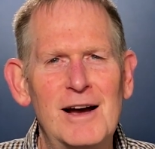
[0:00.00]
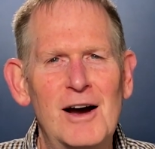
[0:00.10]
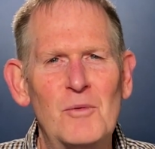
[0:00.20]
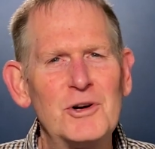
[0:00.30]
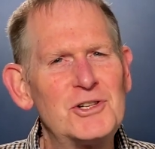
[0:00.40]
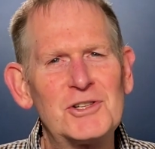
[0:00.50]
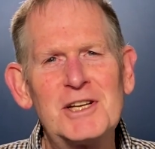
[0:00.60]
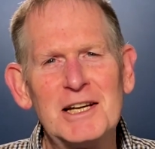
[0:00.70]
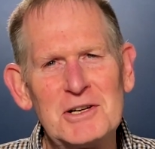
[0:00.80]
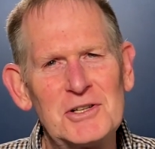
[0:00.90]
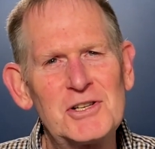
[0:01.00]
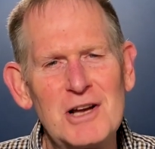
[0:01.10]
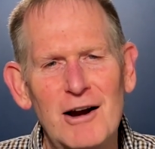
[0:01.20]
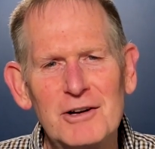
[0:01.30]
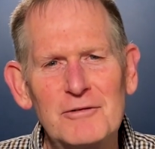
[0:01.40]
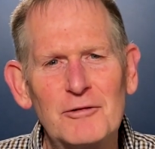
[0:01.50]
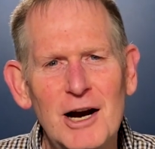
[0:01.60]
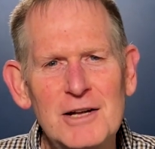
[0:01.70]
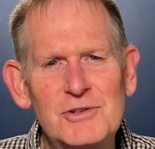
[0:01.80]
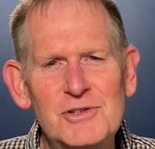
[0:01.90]
We're just getting started,
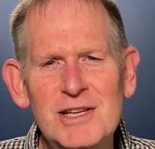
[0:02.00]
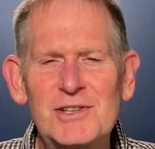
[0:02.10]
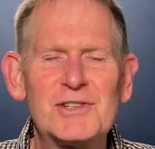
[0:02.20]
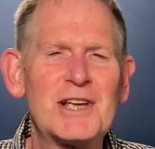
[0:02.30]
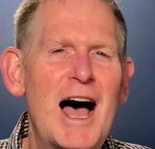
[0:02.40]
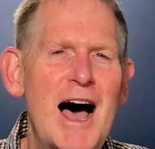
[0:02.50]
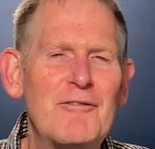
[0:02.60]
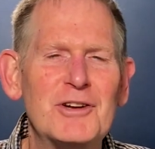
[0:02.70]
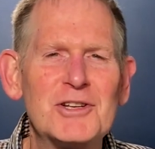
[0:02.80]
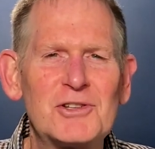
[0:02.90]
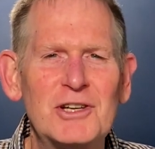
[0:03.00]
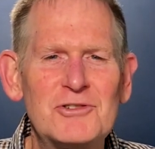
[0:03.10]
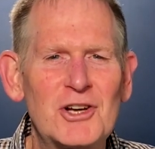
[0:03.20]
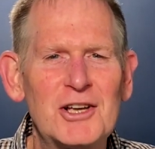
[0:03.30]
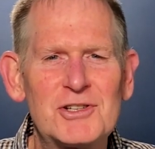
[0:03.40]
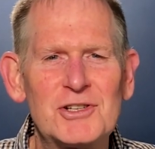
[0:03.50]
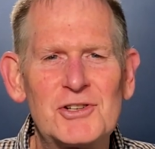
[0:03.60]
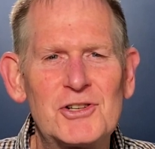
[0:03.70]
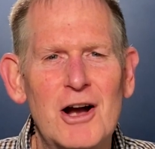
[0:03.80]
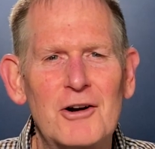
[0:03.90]
friends. This is obviously just a
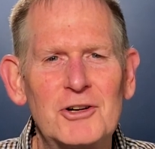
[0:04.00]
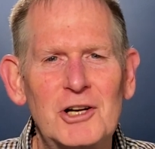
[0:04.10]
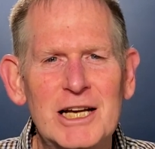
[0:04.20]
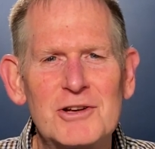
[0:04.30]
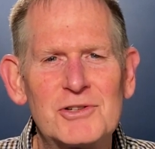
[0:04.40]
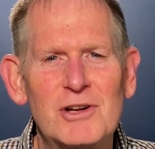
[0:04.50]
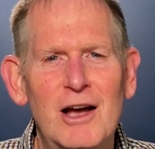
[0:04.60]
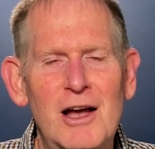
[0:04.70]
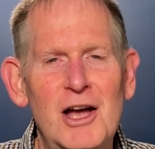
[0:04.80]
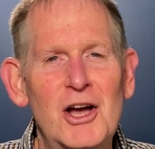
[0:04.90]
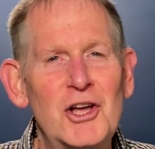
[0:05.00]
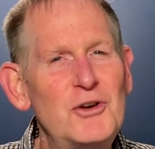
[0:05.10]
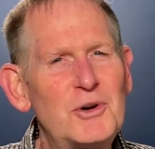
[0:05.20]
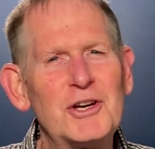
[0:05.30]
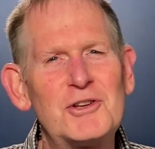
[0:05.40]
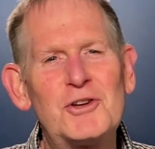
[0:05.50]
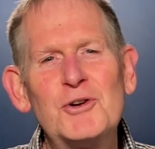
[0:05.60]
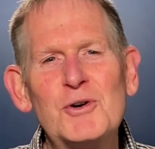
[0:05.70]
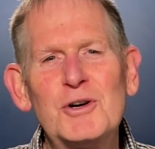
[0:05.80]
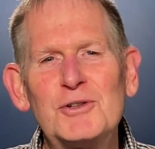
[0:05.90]
starter list. You could
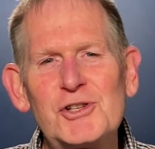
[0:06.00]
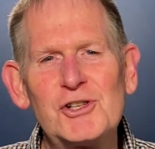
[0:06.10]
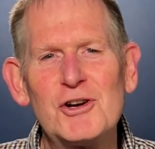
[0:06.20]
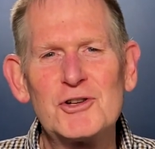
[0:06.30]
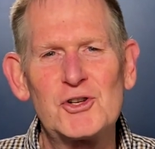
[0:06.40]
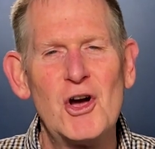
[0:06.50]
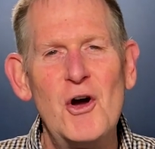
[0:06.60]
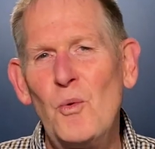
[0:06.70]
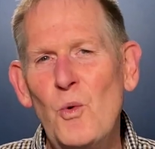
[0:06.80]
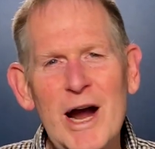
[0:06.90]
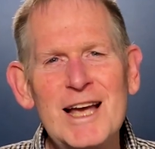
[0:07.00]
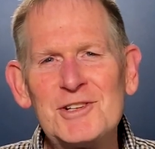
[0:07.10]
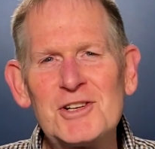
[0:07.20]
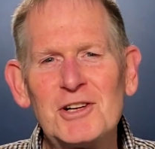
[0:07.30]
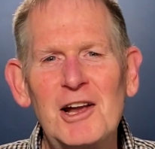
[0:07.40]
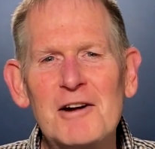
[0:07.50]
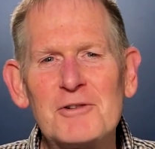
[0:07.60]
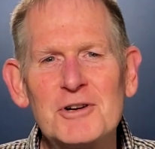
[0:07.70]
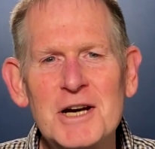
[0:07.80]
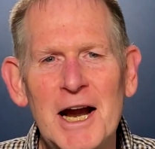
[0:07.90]
Google search ways to love
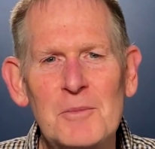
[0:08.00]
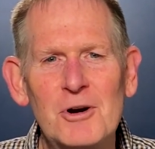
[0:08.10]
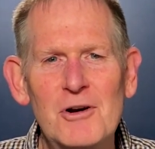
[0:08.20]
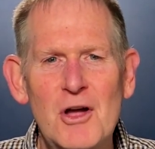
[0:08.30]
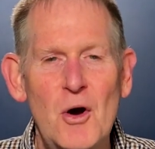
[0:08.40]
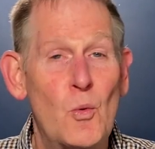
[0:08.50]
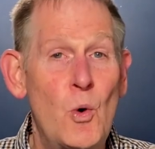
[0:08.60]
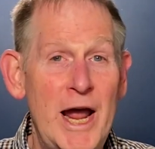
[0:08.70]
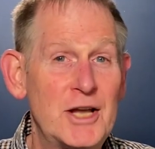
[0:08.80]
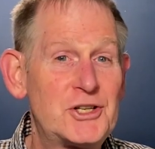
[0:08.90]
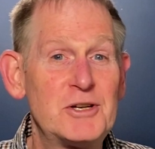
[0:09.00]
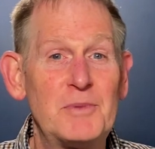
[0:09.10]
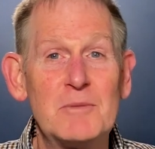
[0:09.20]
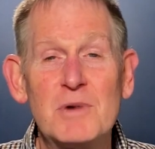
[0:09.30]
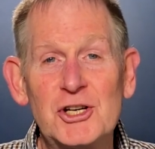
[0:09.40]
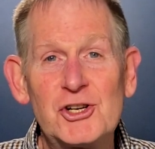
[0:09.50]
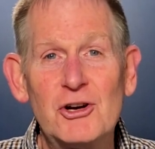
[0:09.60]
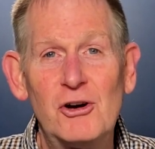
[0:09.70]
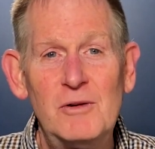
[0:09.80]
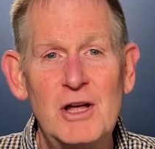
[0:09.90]
your neighbor, ways to be
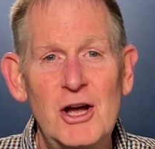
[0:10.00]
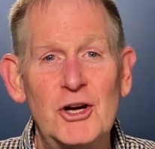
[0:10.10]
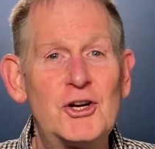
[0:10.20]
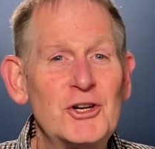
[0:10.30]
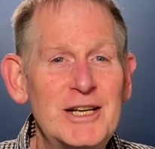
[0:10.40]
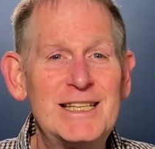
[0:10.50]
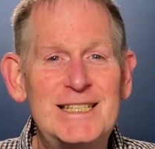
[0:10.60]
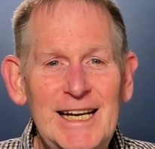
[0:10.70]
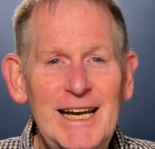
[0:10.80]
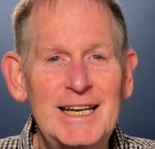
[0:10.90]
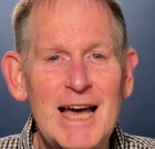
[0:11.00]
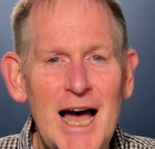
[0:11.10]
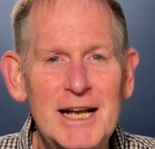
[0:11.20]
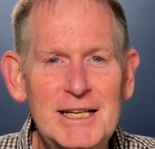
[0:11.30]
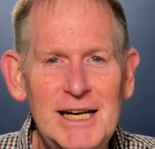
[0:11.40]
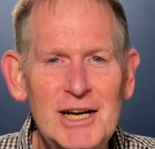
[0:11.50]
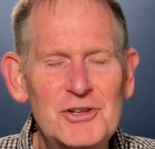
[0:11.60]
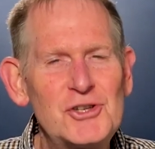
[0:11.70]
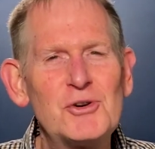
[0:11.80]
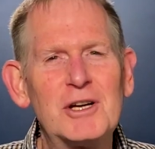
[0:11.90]
missional, good deed
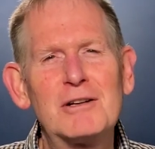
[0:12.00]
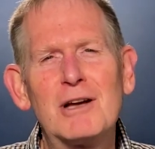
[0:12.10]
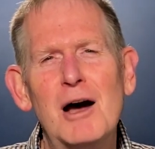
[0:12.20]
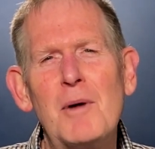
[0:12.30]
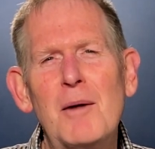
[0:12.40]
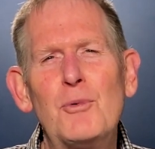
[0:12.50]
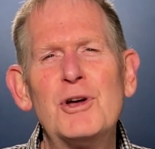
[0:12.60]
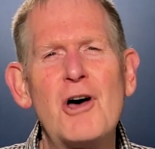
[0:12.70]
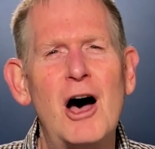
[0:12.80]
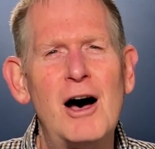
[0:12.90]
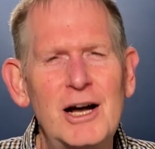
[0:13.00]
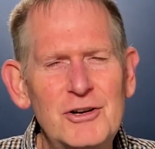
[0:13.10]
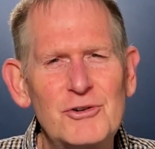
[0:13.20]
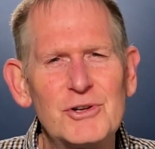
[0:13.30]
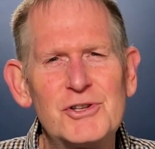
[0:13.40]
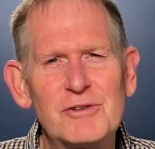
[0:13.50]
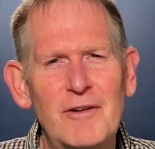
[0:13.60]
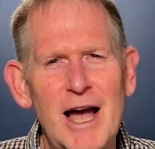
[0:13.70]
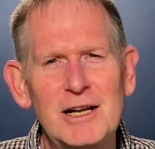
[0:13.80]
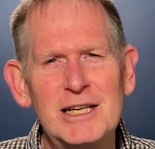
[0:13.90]
ideas, you could come up with hundreds of
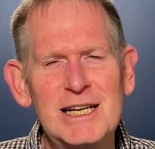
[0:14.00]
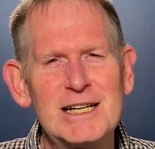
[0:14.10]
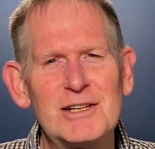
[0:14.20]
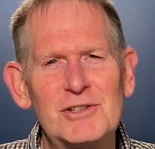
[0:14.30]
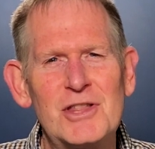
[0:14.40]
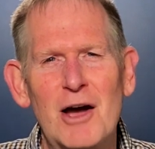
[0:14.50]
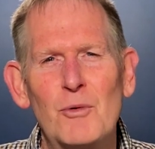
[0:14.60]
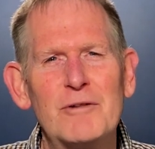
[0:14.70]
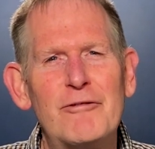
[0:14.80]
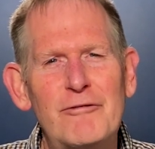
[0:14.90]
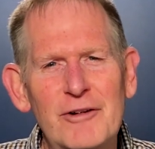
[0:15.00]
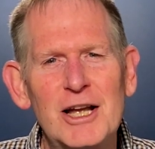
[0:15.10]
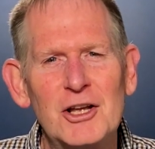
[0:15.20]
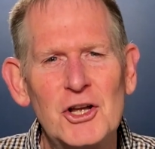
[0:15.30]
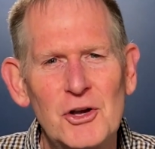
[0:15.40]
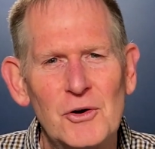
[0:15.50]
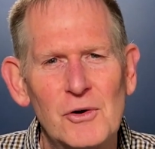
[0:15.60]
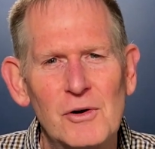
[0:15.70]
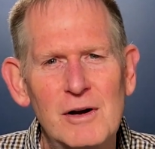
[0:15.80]
ideas that would fit you.